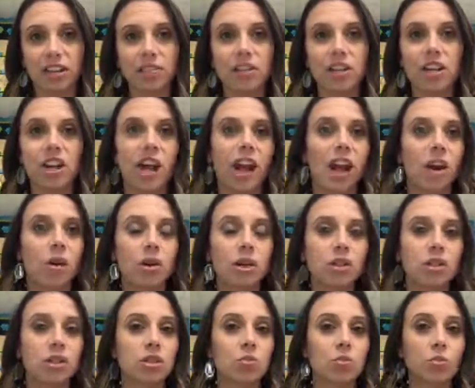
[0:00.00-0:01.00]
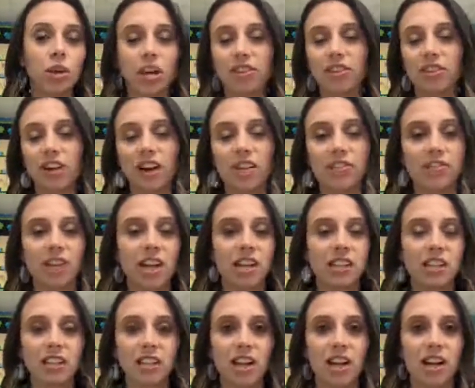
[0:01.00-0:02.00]
Even now, as whenever I
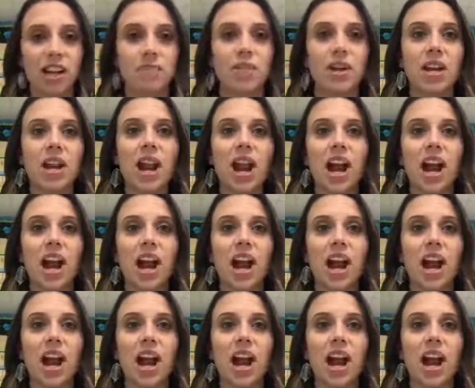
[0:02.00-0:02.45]
find the time,